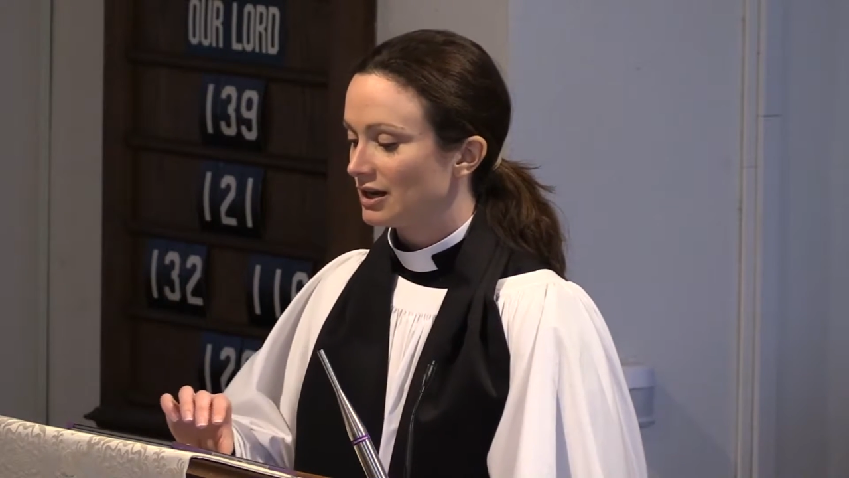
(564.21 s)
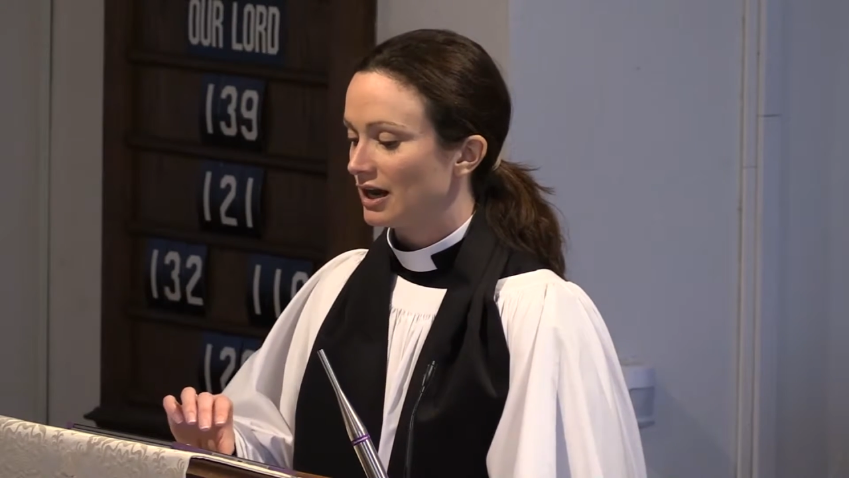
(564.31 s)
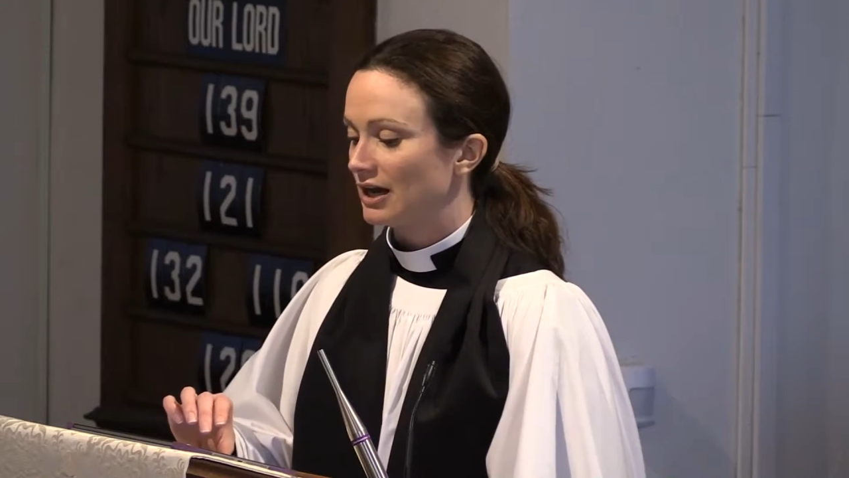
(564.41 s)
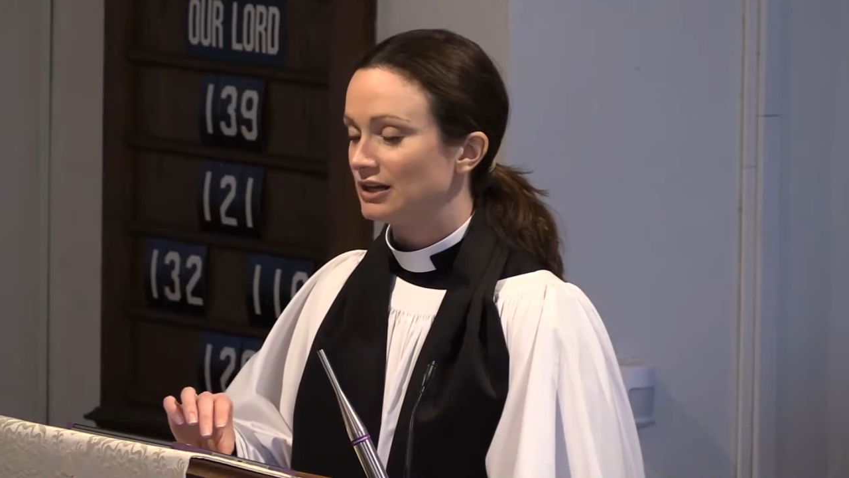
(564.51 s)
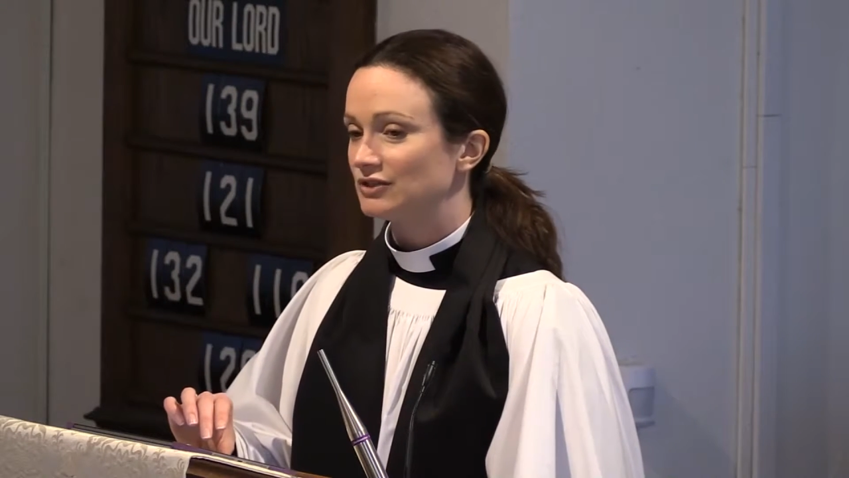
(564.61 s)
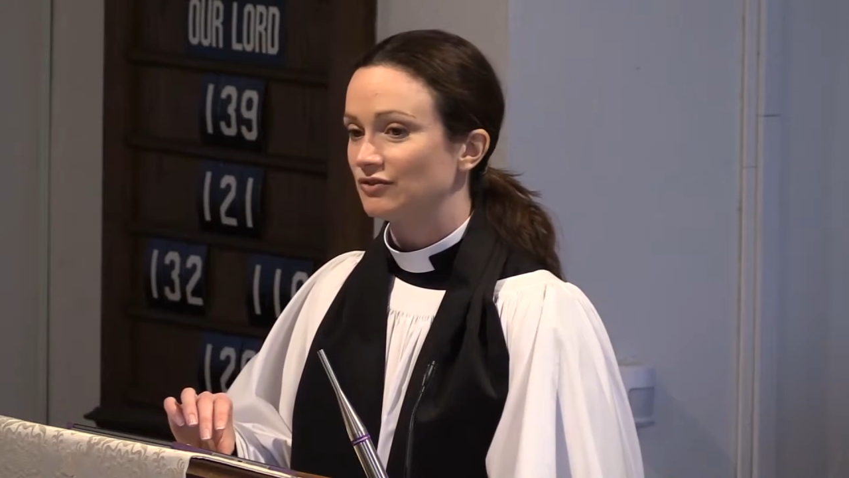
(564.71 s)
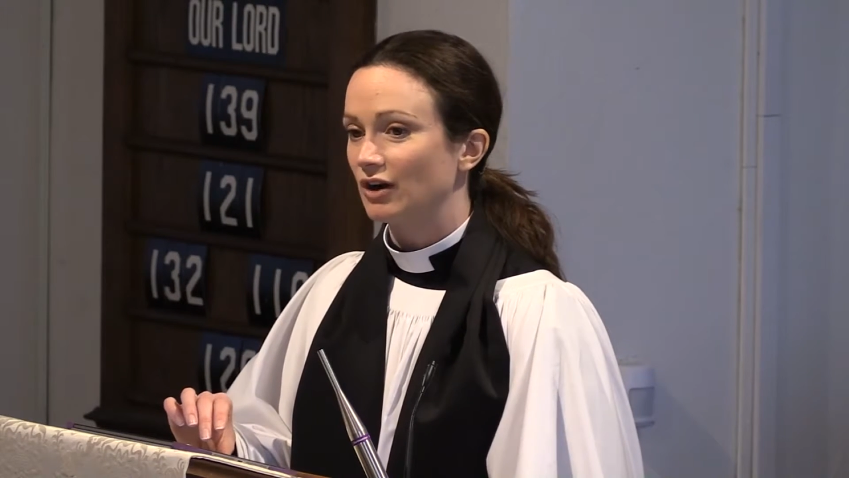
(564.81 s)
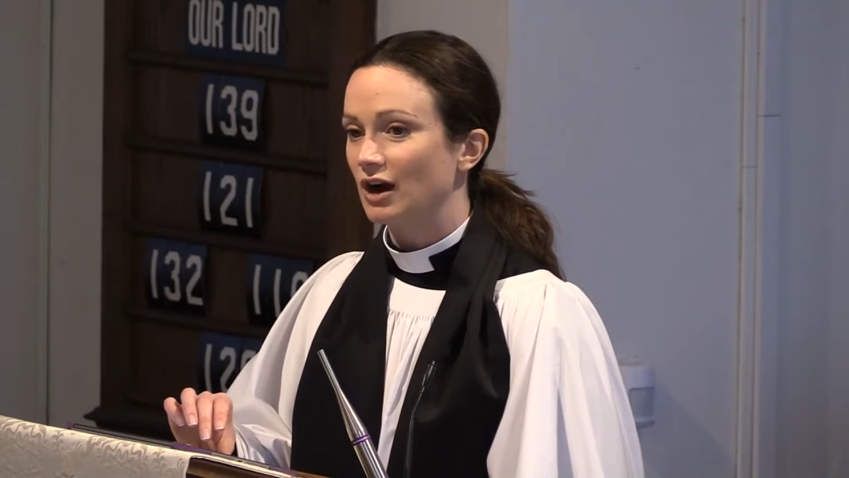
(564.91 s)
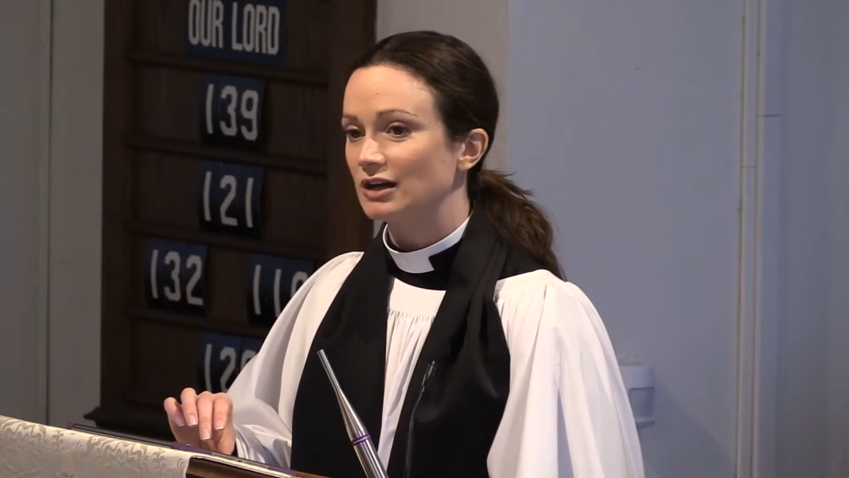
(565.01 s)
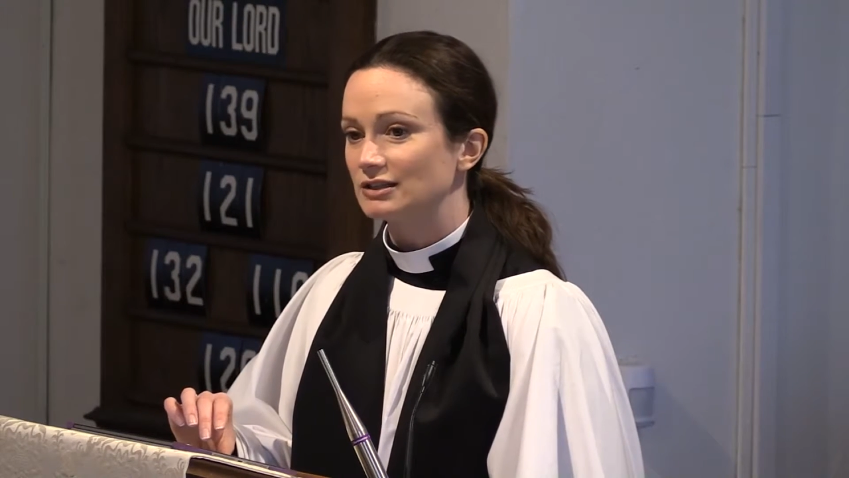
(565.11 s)
and it's for
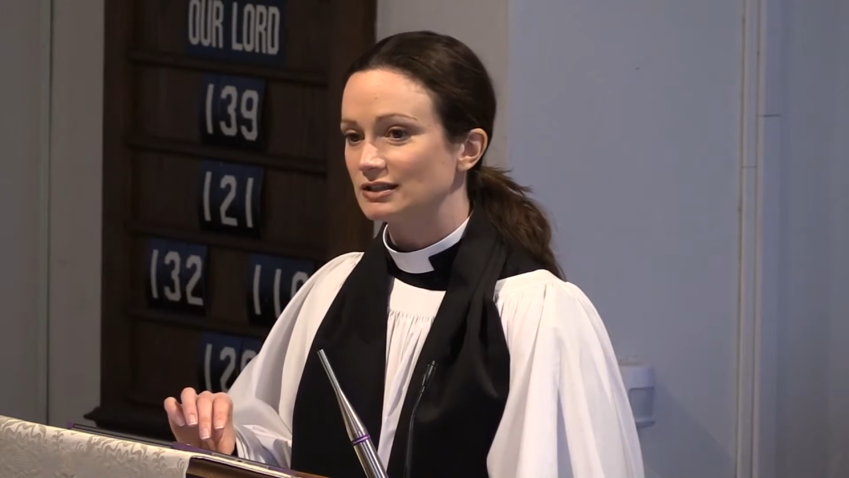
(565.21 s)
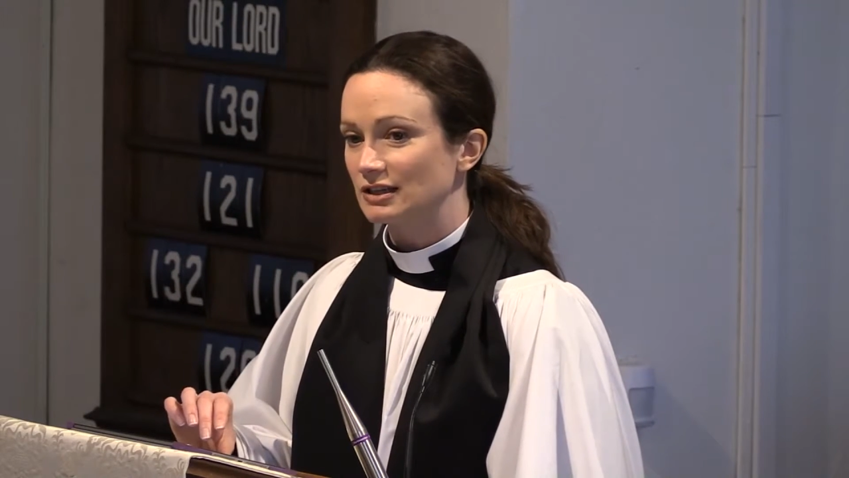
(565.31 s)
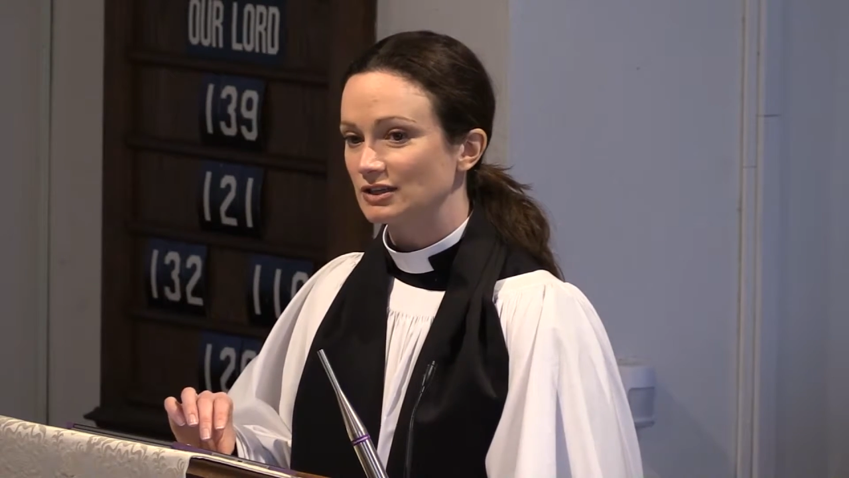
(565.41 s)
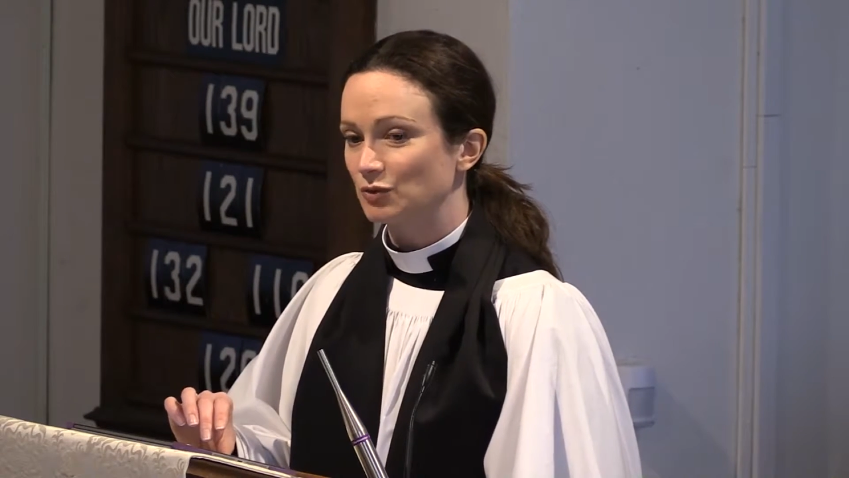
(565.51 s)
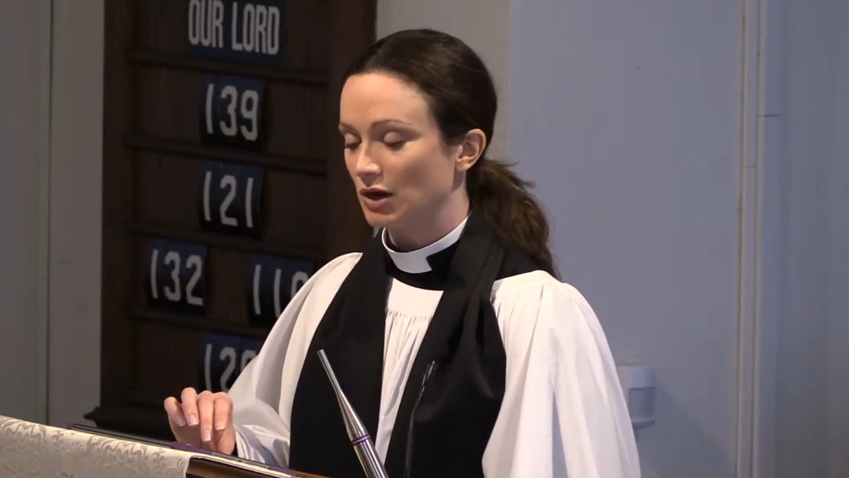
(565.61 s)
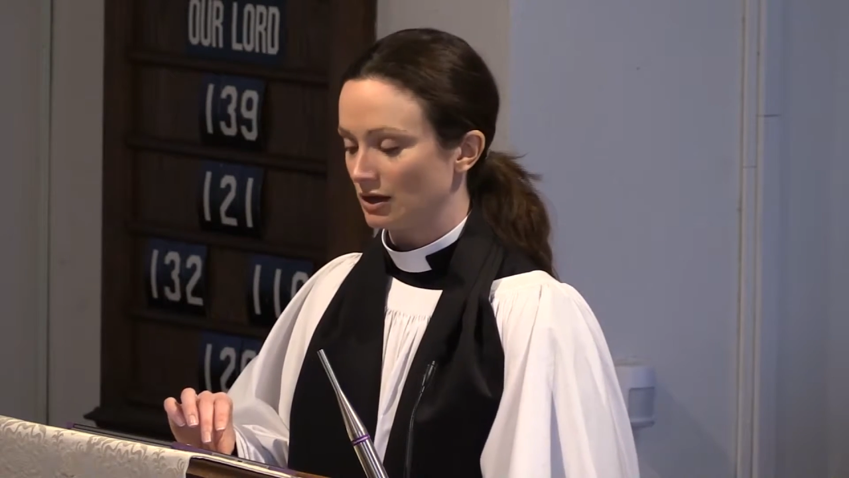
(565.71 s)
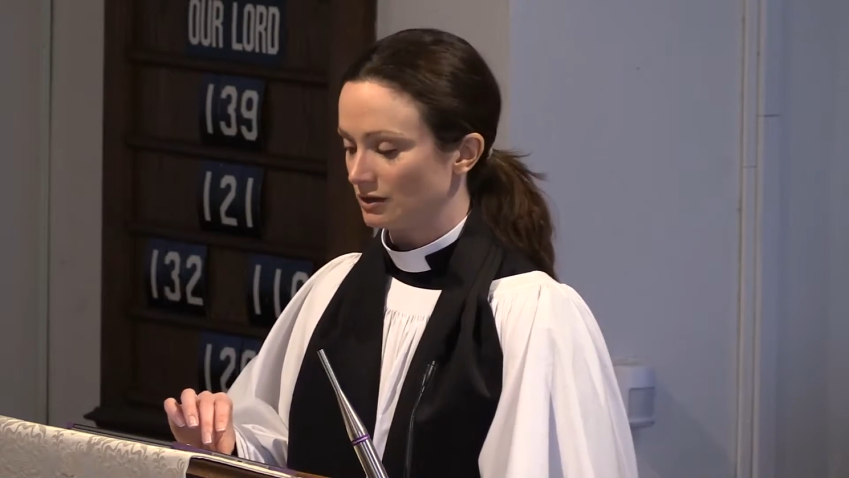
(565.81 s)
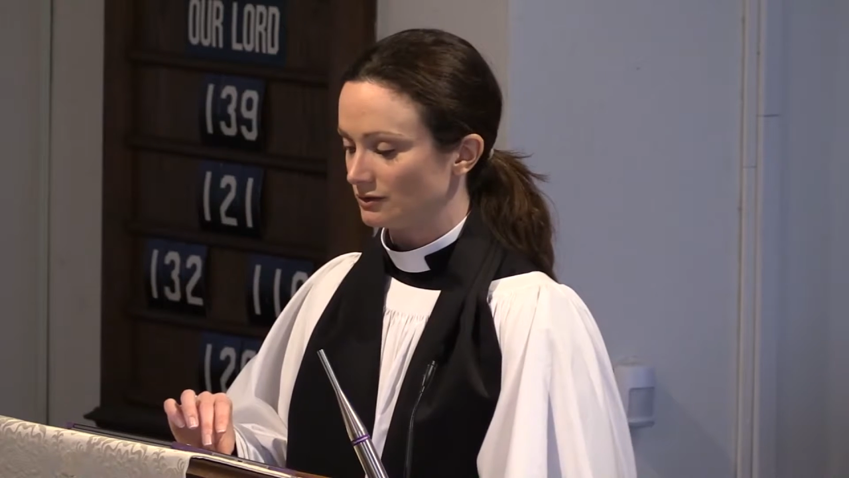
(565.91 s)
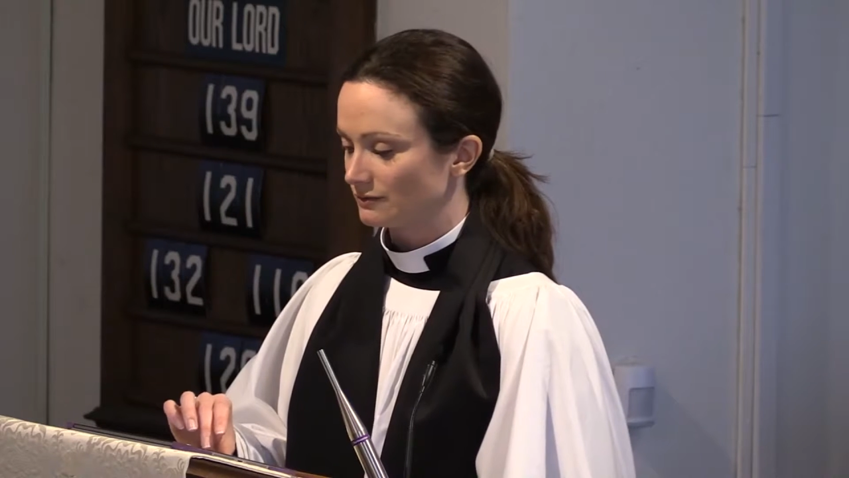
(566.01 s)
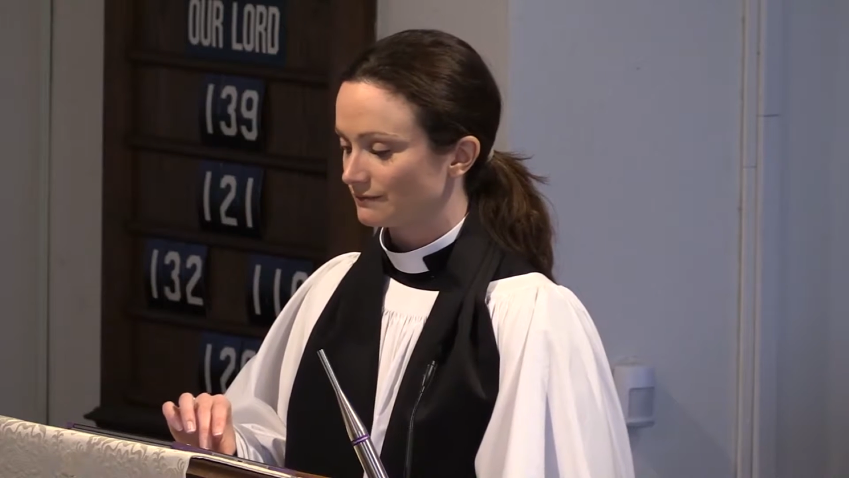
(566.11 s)
us as well.